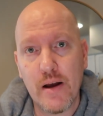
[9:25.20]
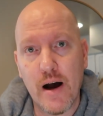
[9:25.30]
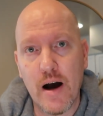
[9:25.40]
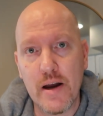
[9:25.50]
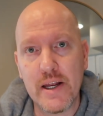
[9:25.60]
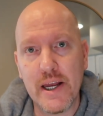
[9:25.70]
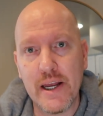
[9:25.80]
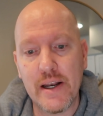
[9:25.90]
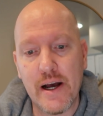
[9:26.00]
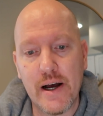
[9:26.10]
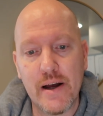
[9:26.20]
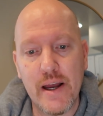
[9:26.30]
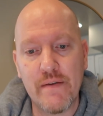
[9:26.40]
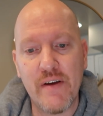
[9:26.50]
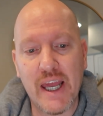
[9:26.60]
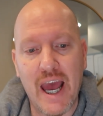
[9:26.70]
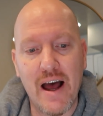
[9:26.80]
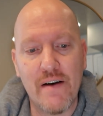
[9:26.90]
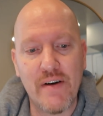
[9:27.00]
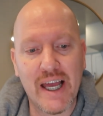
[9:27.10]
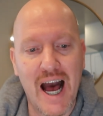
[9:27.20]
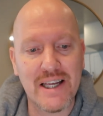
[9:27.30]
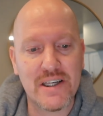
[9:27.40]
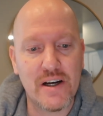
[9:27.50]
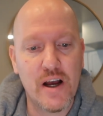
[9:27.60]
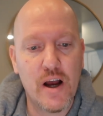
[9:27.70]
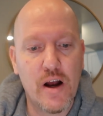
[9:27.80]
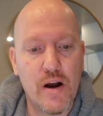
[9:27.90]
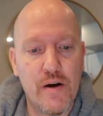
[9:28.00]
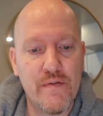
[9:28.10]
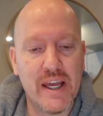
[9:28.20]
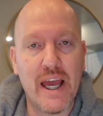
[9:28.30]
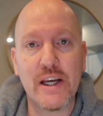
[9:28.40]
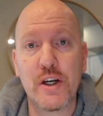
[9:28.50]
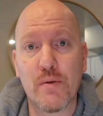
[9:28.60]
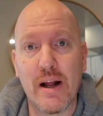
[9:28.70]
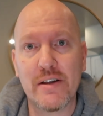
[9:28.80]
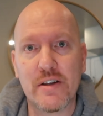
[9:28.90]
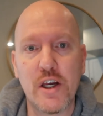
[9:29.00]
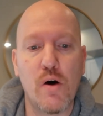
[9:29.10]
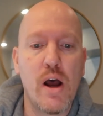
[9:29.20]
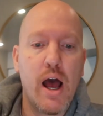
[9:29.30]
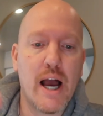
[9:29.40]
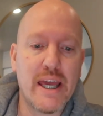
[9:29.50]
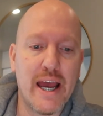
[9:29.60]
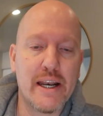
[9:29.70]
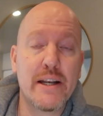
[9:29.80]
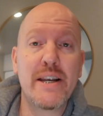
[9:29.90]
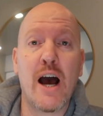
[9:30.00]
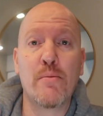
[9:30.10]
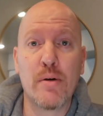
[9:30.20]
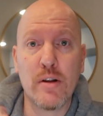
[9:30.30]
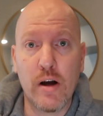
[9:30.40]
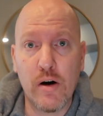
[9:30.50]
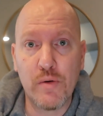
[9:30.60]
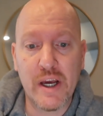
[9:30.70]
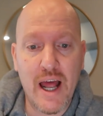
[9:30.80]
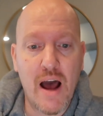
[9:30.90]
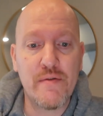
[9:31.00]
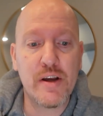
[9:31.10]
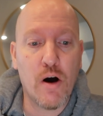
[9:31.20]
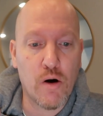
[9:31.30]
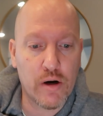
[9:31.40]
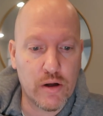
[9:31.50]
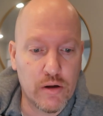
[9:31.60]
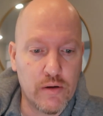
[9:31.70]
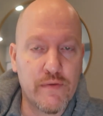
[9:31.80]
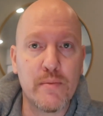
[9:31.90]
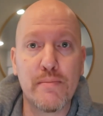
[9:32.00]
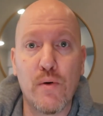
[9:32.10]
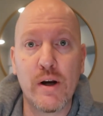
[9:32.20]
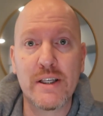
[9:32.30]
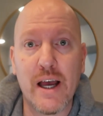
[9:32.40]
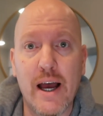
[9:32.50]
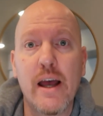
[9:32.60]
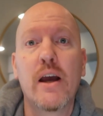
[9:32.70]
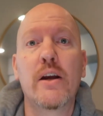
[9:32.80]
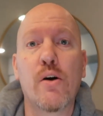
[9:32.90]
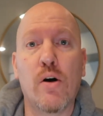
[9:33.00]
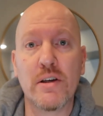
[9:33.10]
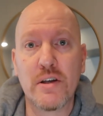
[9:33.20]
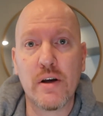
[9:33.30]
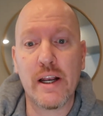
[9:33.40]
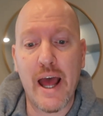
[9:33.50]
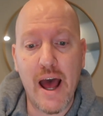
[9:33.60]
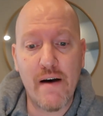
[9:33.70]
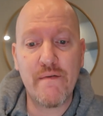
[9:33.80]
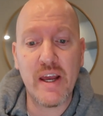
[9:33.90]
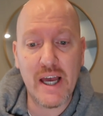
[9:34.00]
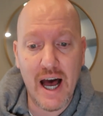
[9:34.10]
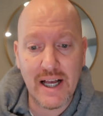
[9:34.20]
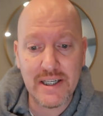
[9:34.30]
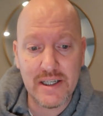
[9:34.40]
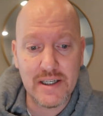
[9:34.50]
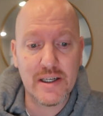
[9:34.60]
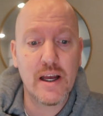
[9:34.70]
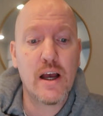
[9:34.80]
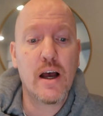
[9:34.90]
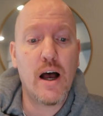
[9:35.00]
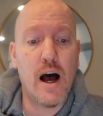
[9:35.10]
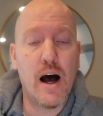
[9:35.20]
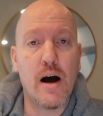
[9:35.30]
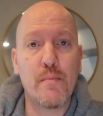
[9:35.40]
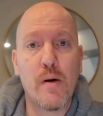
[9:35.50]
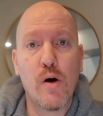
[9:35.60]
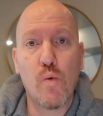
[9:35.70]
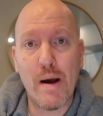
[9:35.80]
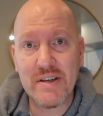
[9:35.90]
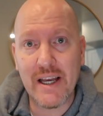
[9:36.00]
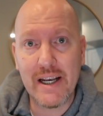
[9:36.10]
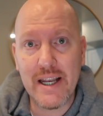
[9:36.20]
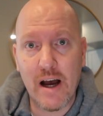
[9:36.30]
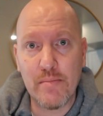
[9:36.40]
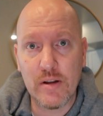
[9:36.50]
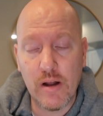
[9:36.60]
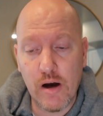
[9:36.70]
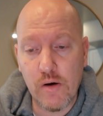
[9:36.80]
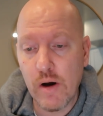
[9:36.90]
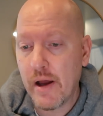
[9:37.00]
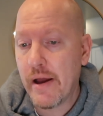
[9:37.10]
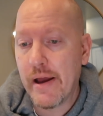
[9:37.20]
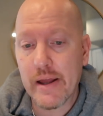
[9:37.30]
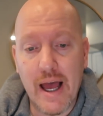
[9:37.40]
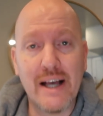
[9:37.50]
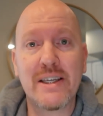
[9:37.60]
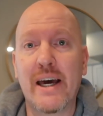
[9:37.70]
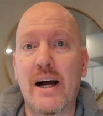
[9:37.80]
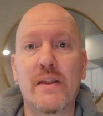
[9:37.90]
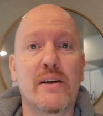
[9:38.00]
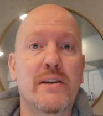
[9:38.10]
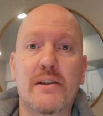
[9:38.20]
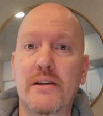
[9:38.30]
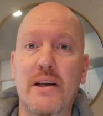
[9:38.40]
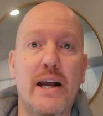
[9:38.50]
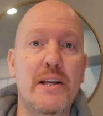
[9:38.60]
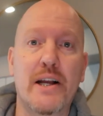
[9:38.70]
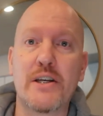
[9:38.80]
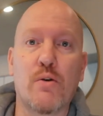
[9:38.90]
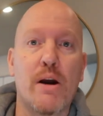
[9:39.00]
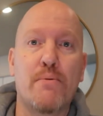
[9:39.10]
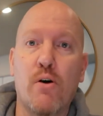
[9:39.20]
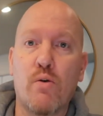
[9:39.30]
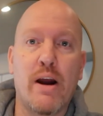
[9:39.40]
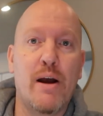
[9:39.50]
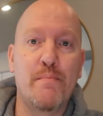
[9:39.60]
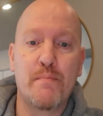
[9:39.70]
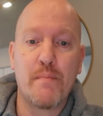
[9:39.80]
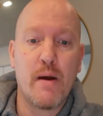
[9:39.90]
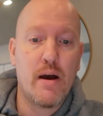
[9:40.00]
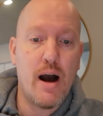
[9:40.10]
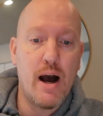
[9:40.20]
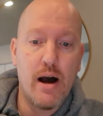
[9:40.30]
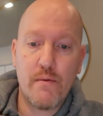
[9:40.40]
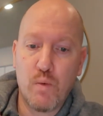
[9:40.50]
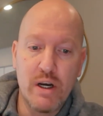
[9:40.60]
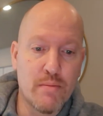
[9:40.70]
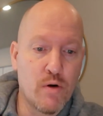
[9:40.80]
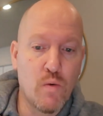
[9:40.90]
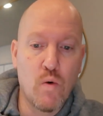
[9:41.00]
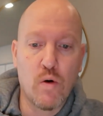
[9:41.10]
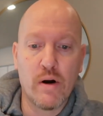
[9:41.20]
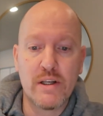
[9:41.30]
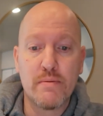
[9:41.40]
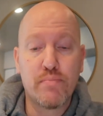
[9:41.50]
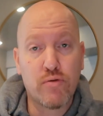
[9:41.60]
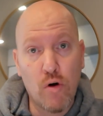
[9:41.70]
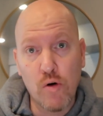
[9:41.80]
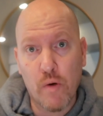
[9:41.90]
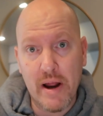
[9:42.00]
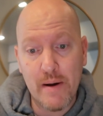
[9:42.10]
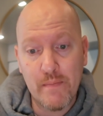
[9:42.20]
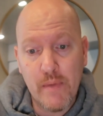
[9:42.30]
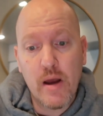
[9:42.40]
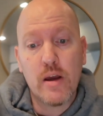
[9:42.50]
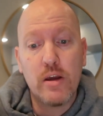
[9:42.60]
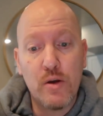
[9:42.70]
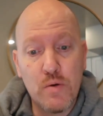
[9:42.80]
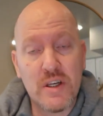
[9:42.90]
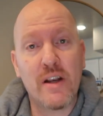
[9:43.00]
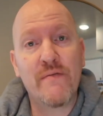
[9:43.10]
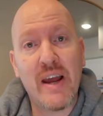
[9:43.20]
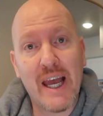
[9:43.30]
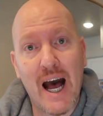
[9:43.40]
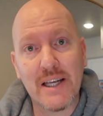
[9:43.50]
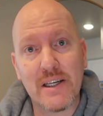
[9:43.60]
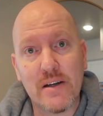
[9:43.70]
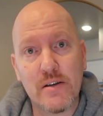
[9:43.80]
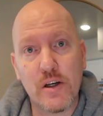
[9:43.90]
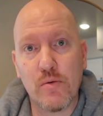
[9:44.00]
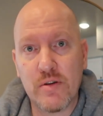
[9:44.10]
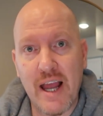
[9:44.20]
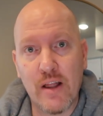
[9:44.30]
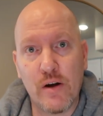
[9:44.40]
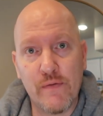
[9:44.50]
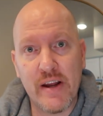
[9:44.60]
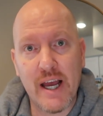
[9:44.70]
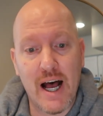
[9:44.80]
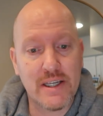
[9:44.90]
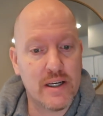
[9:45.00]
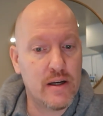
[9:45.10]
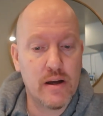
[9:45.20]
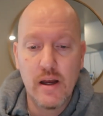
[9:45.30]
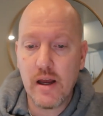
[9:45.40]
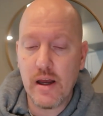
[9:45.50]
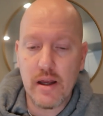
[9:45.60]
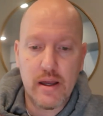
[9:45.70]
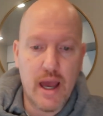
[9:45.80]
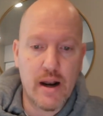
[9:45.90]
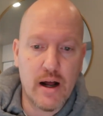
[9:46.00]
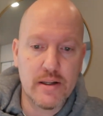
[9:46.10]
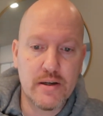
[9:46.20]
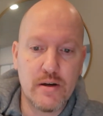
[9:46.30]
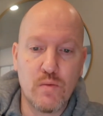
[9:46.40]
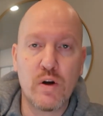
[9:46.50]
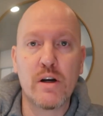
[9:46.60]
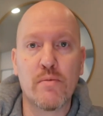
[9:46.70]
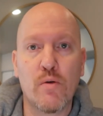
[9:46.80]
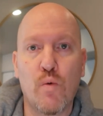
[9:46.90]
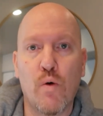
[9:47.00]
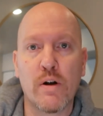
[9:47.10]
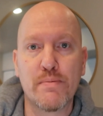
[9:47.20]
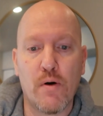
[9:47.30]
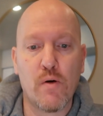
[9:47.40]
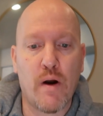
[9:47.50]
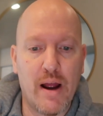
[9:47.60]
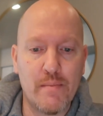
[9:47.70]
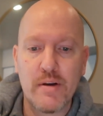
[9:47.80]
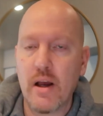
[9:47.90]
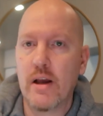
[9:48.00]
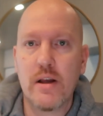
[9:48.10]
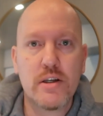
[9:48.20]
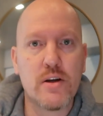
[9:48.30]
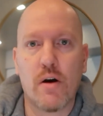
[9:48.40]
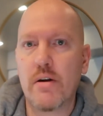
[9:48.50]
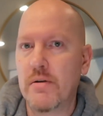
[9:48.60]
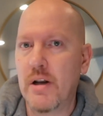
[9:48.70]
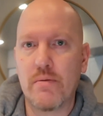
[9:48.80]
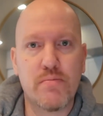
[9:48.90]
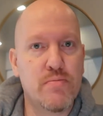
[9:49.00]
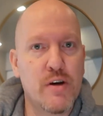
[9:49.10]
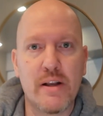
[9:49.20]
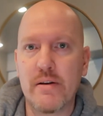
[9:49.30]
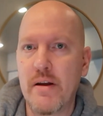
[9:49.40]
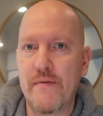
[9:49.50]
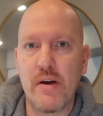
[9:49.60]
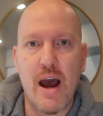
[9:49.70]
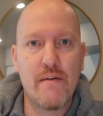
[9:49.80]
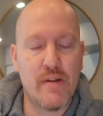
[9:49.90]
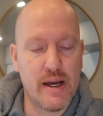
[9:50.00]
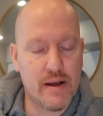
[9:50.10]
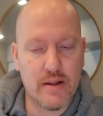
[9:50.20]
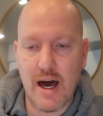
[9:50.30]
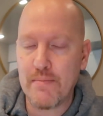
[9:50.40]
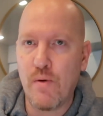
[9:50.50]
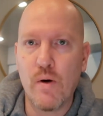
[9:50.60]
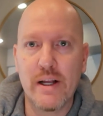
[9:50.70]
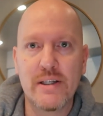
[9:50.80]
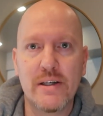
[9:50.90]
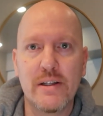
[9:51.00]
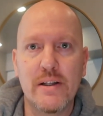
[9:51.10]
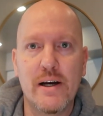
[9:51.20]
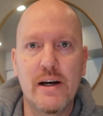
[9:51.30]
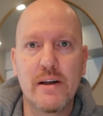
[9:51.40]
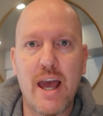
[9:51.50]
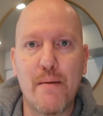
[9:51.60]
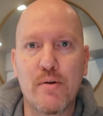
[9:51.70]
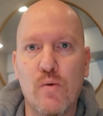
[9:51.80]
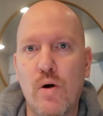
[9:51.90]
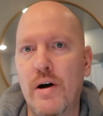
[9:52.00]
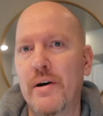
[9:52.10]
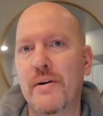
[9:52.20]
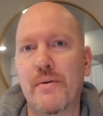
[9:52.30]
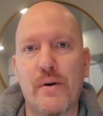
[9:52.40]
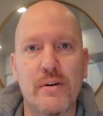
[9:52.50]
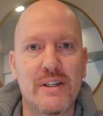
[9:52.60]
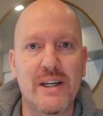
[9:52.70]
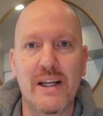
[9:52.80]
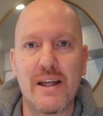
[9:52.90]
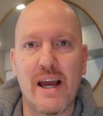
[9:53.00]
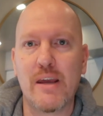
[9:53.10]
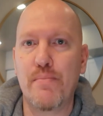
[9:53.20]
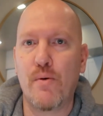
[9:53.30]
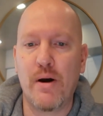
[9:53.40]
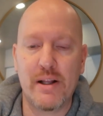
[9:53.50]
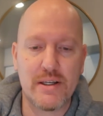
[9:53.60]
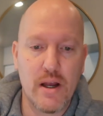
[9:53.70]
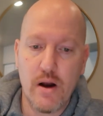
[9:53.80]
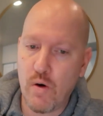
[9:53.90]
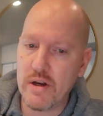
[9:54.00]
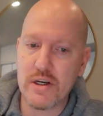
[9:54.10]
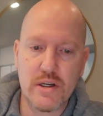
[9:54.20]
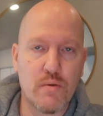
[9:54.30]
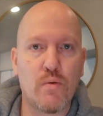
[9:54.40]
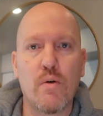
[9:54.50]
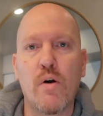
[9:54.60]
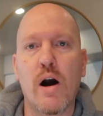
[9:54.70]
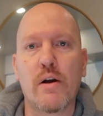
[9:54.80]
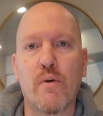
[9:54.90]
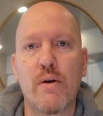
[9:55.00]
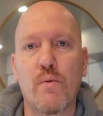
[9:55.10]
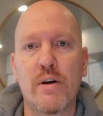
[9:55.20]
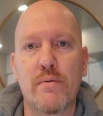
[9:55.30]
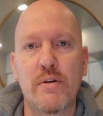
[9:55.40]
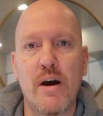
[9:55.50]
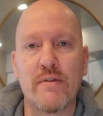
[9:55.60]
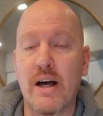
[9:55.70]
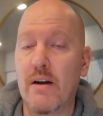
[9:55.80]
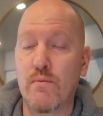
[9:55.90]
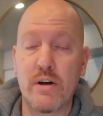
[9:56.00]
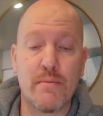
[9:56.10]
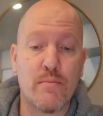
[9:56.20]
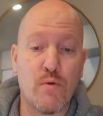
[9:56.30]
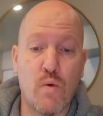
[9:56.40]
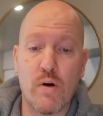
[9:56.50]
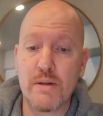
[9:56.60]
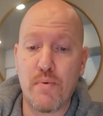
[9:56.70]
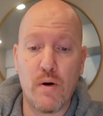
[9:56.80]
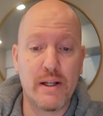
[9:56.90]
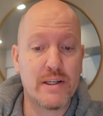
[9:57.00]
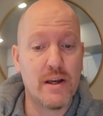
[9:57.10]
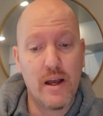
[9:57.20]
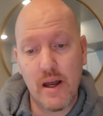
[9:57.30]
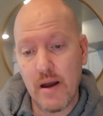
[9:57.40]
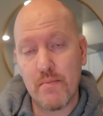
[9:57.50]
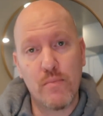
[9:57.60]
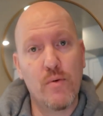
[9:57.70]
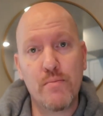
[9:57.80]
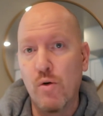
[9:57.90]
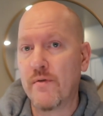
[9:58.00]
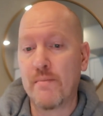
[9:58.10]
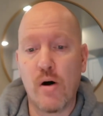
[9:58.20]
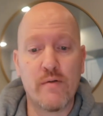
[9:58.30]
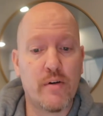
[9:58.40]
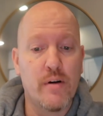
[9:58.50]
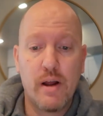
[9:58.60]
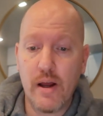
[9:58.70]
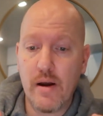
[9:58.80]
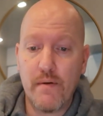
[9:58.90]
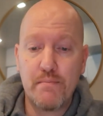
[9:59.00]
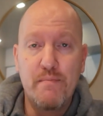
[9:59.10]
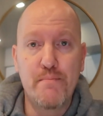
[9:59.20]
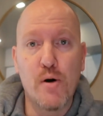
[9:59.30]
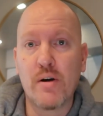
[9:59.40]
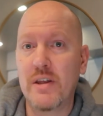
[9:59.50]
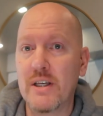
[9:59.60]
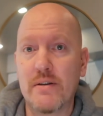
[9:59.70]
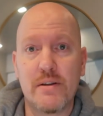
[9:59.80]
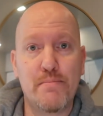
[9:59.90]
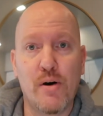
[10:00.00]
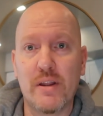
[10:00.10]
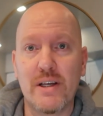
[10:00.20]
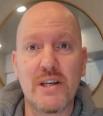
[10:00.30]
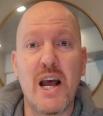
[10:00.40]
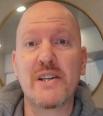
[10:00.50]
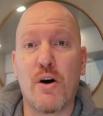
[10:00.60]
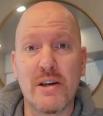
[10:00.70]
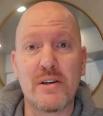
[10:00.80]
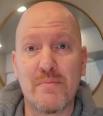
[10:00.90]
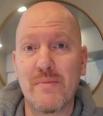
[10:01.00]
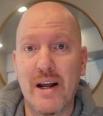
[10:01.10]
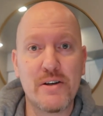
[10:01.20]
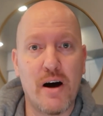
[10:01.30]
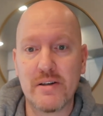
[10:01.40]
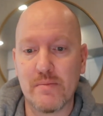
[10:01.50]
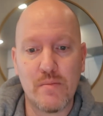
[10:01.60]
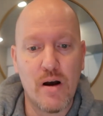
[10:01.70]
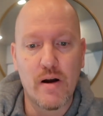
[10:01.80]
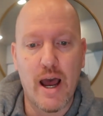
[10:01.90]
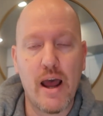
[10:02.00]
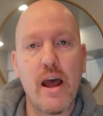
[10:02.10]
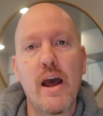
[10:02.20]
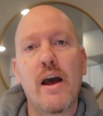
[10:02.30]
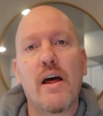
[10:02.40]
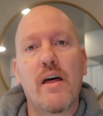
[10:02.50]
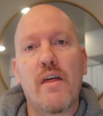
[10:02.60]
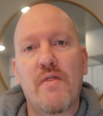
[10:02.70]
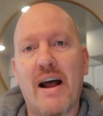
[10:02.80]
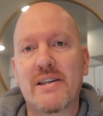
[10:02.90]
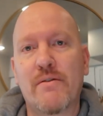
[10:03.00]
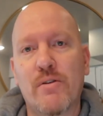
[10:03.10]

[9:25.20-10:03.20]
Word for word: uh, in, uh, in Vacasa vacation rental. So again, down below, you're gonna have the article from the points guy. You're also gonna have Vacasa's um, website down below. Guys, get on this. It, it's a great program. Uh, Wyndham Rewards program using Vacasa. So download Vacasa, get onto Wyndham Rewards programs, start you know you can if you have like a lot of points in uh, capital one or Citi thank you points or you just a, a great win you have a lot of wyndham rewards points move them over book these book these it's awesome it's awesome okay that's it